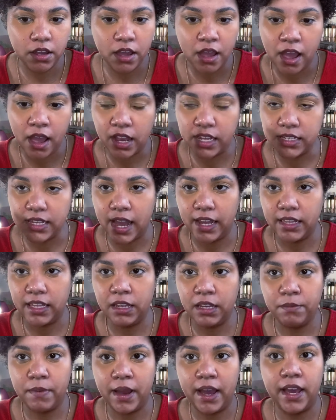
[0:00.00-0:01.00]
because I like
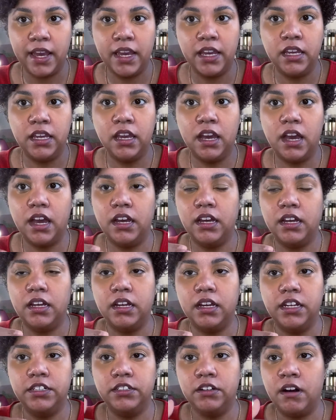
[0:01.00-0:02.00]
my
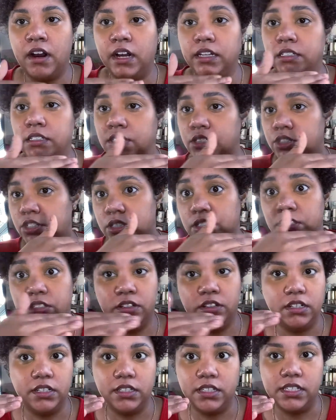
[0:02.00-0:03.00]
under eyes just to
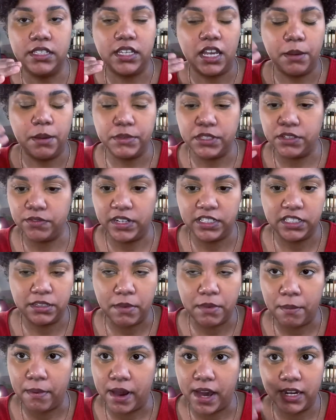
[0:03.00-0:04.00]
look the same as the rest of my
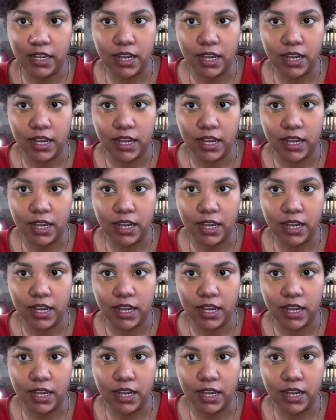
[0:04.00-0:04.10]
body.